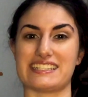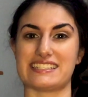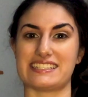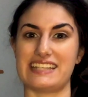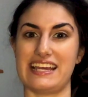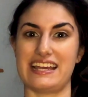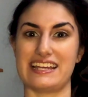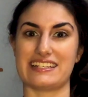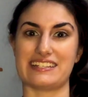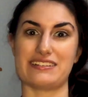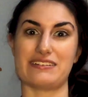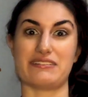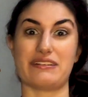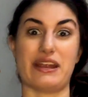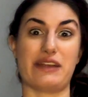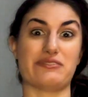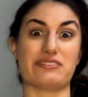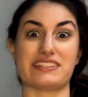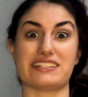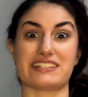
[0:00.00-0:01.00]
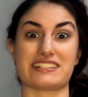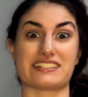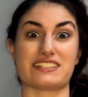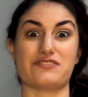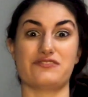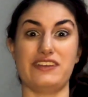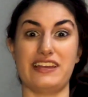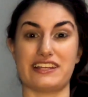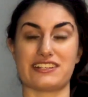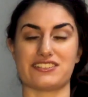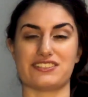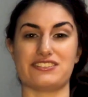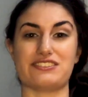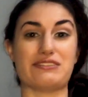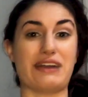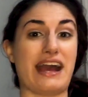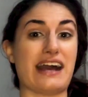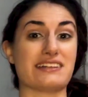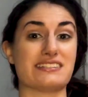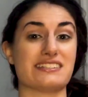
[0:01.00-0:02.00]
set, you know, everything's fixed, so you
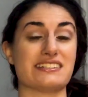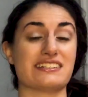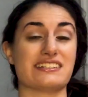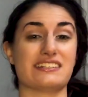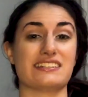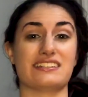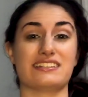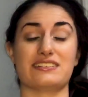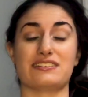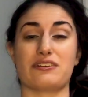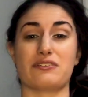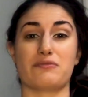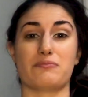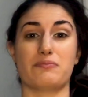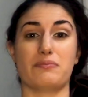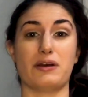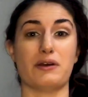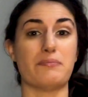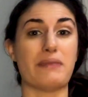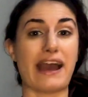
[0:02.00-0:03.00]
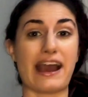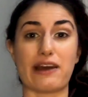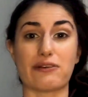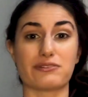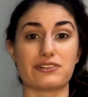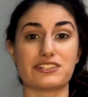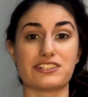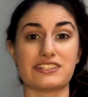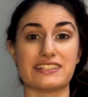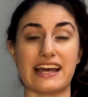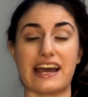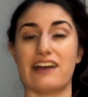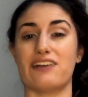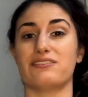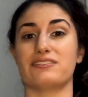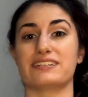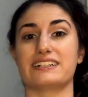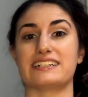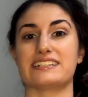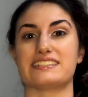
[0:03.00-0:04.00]
have to, you know, put power to the
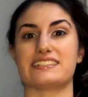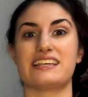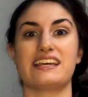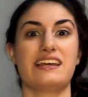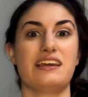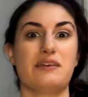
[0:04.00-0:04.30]
outlets,